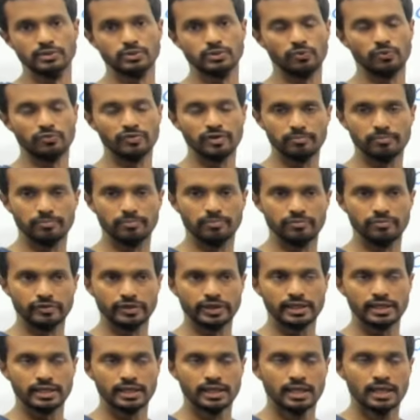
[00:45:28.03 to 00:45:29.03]
So
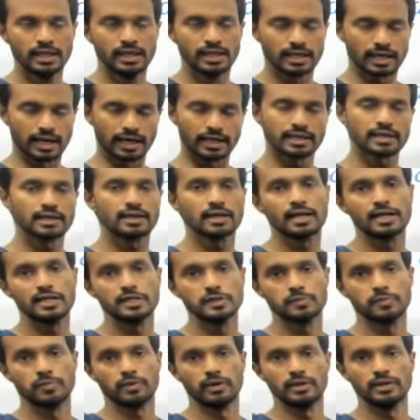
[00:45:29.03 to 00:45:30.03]
we
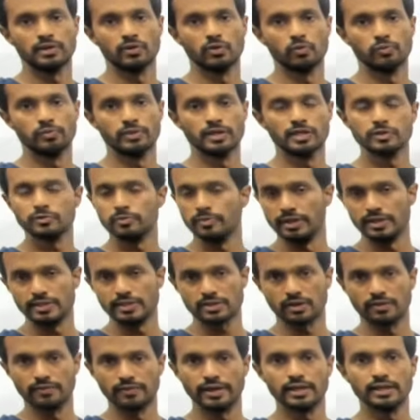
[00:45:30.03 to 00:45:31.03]
categorize polynomials
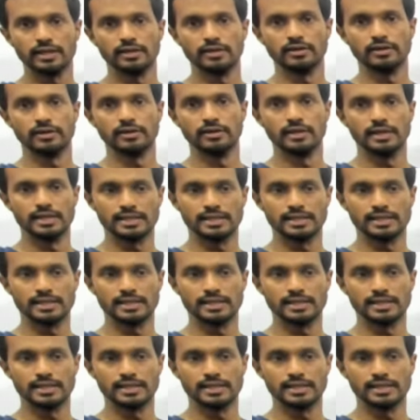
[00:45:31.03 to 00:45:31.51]
based on their degree.